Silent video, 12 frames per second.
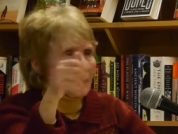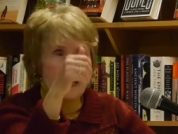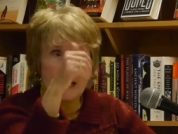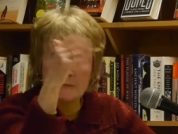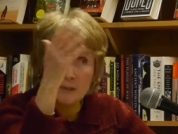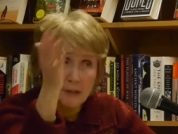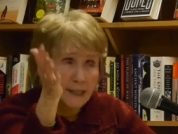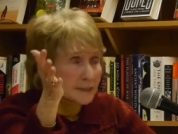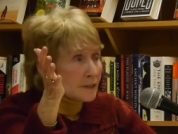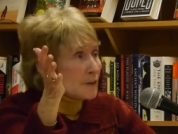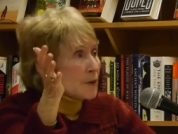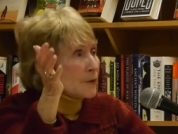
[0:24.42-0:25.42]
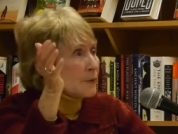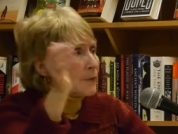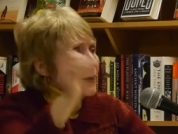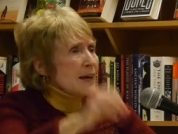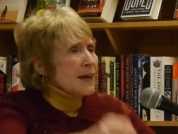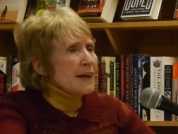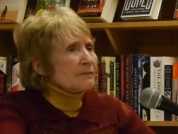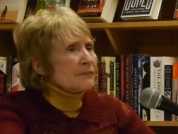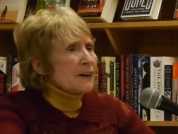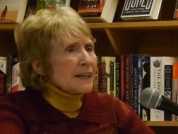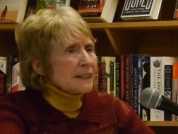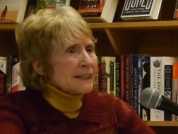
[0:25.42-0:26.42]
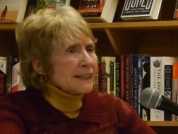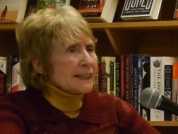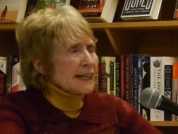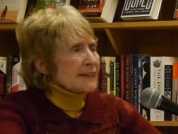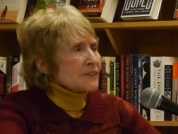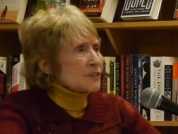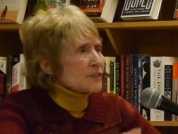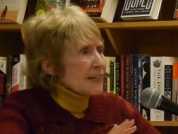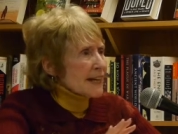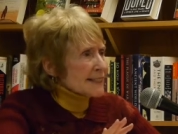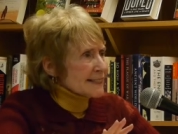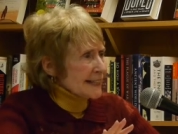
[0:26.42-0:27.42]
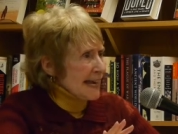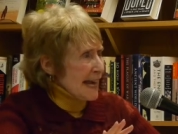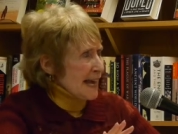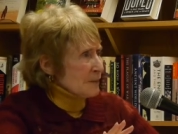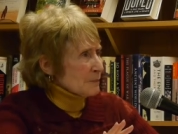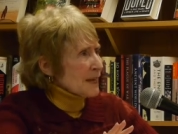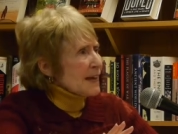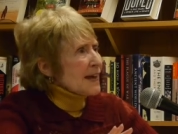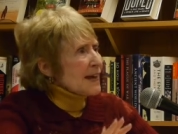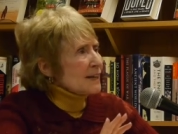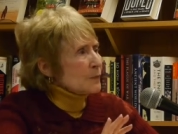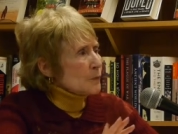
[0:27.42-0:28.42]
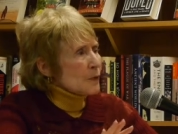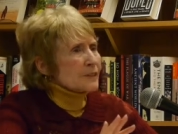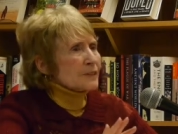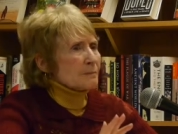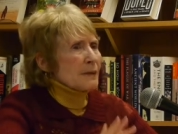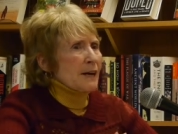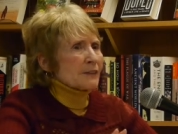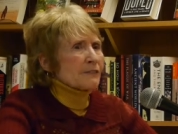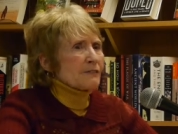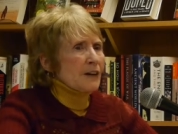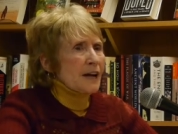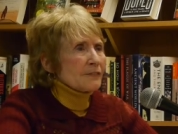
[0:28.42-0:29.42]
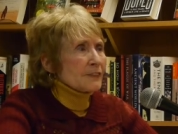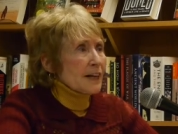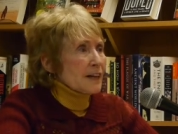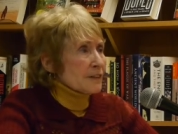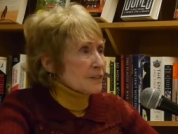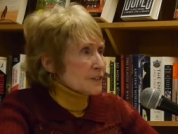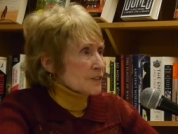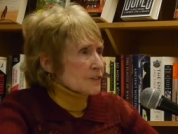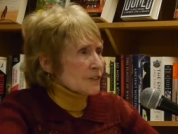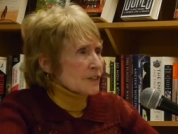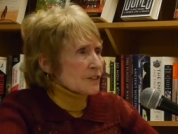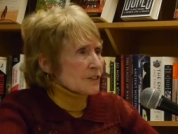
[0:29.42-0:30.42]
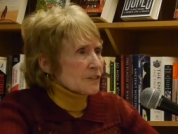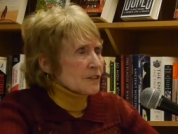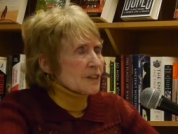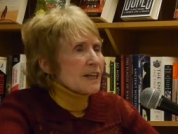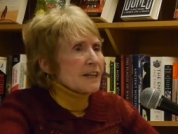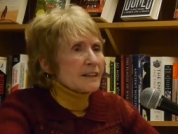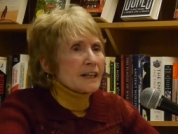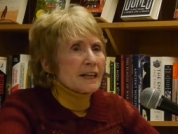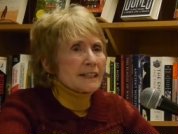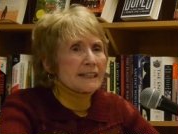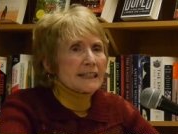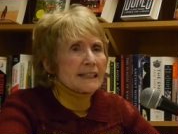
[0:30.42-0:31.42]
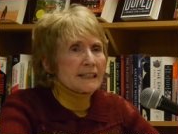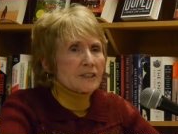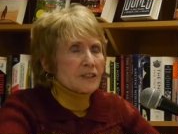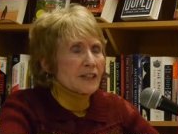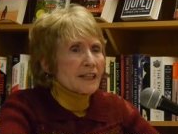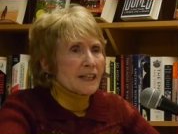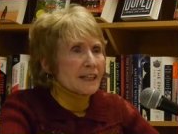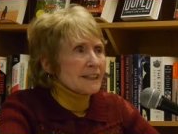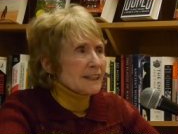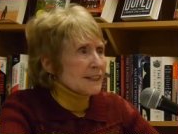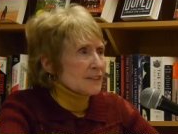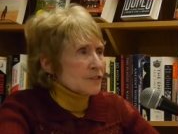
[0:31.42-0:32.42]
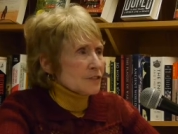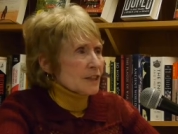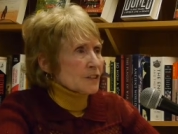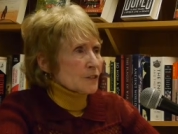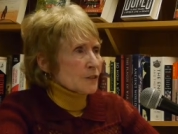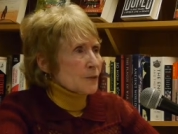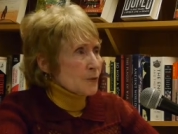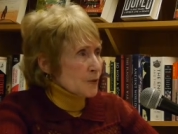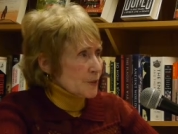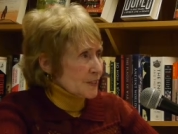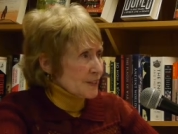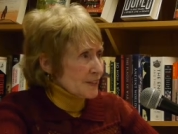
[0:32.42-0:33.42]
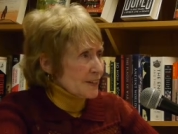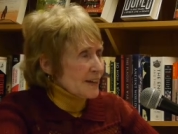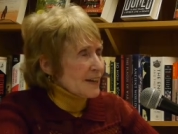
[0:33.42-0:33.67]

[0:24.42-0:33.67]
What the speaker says: Time to write? No. And finally an answer, yes, came, and it was about the 5 character structures that I teach in the Hidden Treasure course.